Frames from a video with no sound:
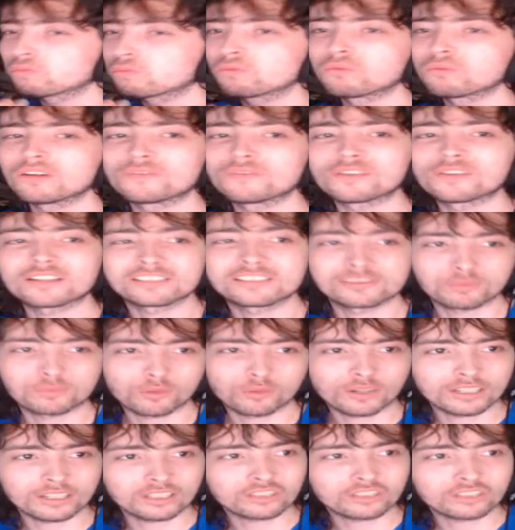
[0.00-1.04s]
with
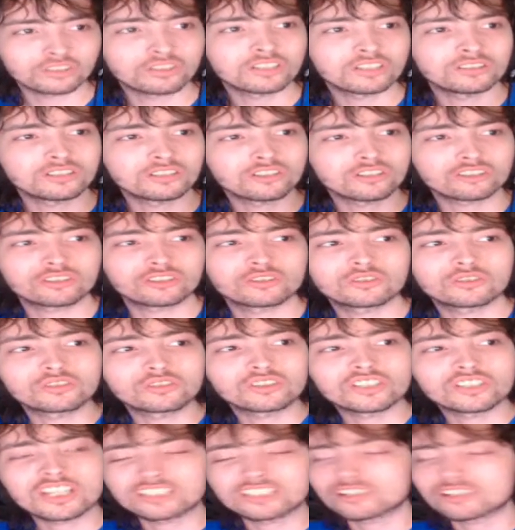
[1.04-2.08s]
explaining
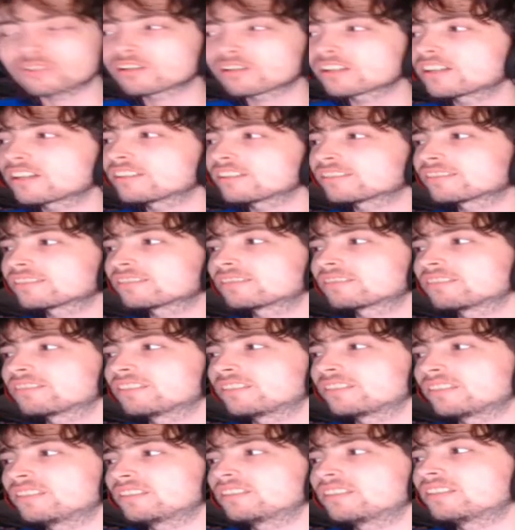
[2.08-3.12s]
Nodoka's
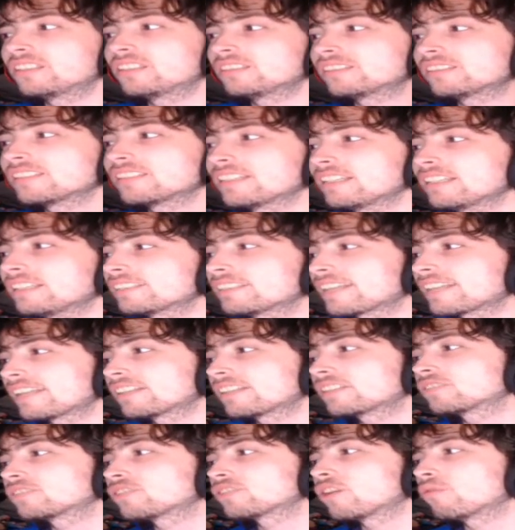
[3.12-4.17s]
disease
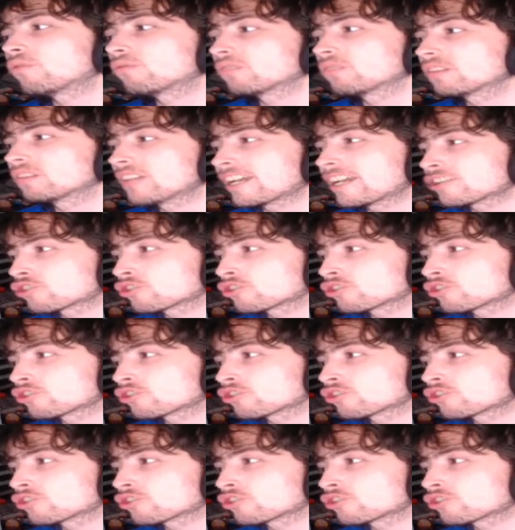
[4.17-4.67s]
and don't like